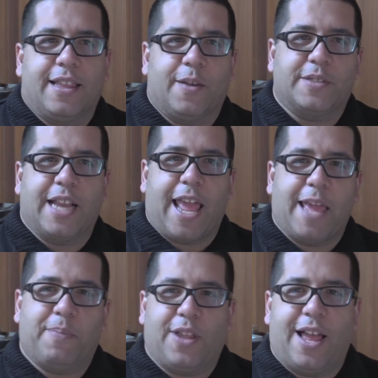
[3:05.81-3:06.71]
there was an
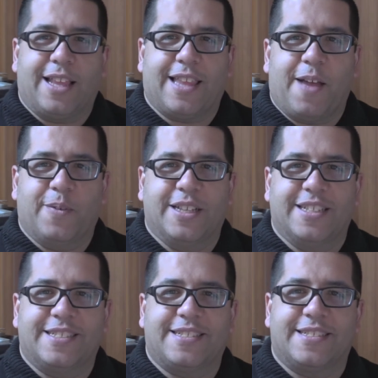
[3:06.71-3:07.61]
A plot that
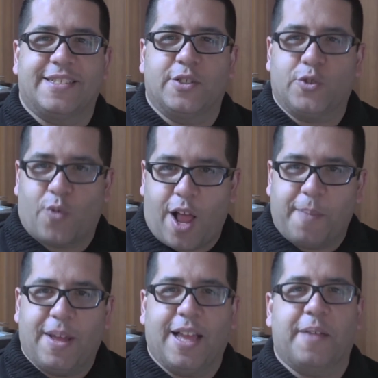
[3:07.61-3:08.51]
was
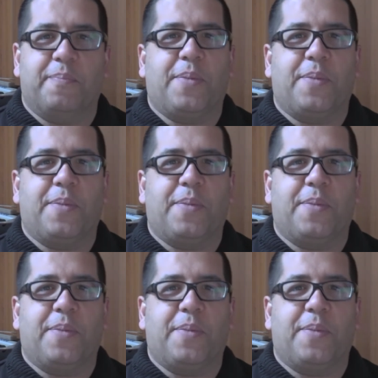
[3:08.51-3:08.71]
drama,